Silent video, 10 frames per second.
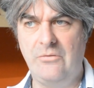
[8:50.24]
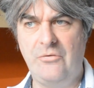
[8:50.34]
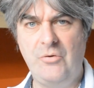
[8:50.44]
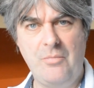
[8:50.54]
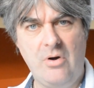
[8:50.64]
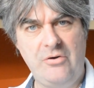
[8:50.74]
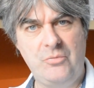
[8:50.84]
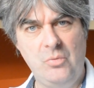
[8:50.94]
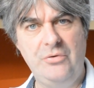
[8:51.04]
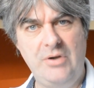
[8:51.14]

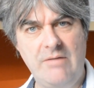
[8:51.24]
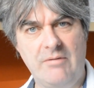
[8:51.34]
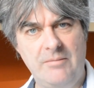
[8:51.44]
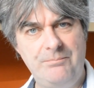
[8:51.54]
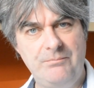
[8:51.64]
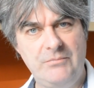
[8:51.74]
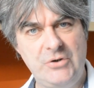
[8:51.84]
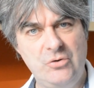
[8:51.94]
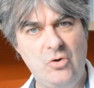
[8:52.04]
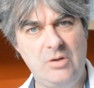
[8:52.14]
Supermarkets will deliver.
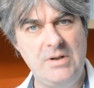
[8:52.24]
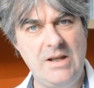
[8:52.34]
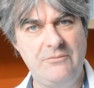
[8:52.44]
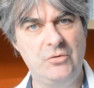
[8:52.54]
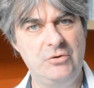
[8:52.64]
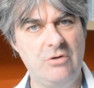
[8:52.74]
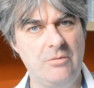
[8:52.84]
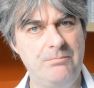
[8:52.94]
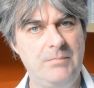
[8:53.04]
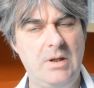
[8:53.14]
You're not going to be left on your
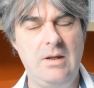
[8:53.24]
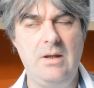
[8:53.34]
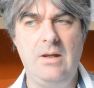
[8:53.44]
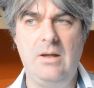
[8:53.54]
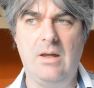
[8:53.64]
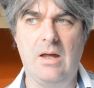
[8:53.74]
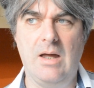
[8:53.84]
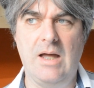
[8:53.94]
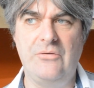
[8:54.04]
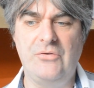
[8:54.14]
own,
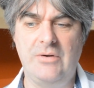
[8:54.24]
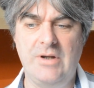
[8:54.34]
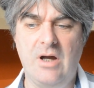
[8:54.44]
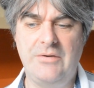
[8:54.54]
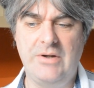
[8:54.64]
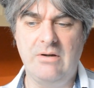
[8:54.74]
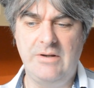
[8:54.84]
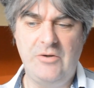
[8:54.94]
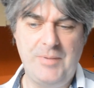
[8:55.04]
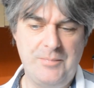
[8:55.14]
and so the idea
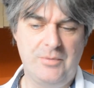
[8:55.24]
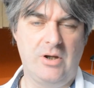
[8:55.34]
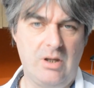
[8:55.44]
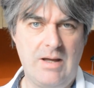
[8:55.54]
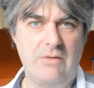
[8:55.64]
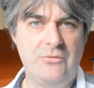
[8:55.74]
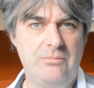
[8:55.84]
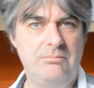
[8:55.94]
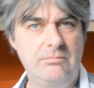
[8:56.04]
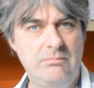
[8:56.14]
of these people that go out
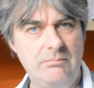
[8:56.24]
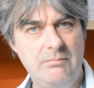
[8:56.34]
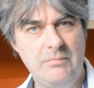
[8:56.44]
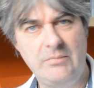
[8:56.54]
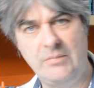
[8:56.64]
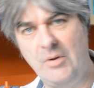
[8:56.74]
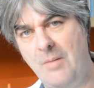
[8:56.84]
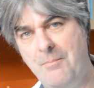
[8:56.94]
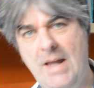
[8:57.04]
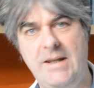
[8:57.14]
and
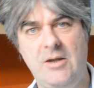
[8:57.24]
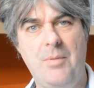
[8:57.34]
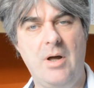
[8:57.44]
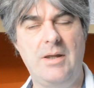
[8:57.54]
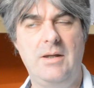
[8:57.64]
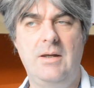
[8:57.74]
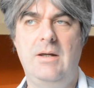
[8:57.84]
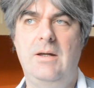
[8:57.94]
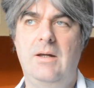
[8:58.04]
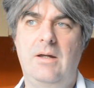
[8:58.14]
panic buy
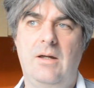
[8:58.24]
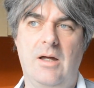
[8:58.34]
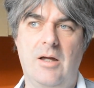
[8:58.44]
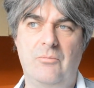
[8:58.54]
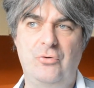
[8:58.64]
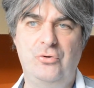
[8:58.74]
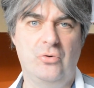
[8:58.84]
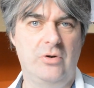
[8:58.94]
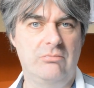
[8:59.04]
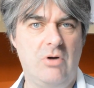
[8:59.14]

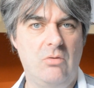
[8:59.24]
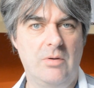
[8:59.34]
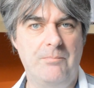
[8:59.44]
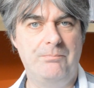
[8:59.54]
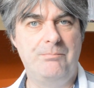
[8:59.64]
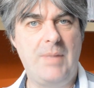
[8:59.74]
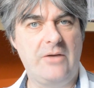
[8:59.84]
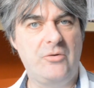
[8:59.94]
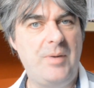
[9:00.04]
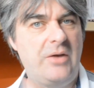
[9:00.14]
toilet roll and
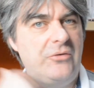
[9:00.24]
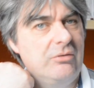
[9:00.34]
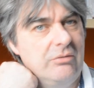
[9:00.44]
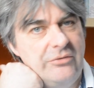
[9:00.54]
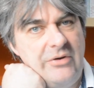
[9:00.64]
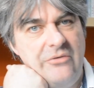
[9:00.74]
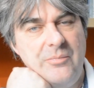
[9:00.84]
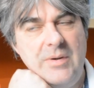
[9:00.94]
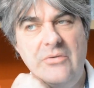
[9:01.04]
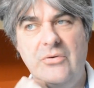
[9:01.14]
bags of pasta and
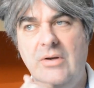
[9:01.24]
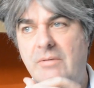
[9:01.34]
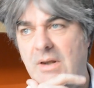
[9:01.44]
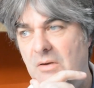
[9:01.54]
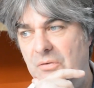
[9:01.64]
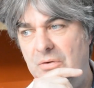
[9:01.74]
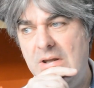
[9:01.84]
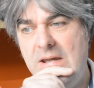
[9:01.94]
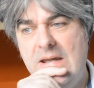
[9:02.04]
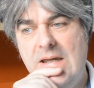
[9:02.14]
tins of beans and everything else,
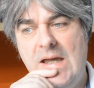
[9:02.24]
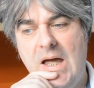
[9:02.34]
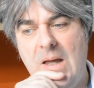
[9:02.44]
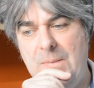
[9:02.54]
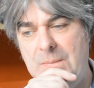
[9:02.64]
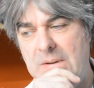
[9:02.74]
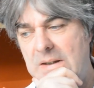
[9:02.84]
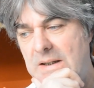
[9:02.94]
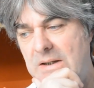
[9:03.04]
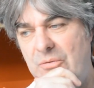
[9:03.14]

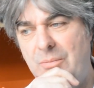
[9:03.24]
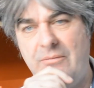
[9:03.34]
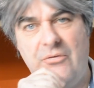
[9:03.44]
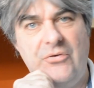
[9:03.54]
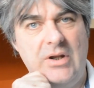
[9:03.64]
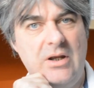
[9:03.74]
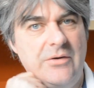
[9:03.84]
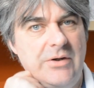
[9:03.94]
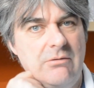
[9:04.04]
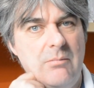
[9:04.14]
it's a bit of a silly
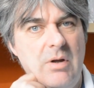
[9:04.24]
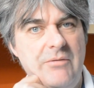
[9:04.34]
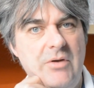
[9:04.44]
idea in my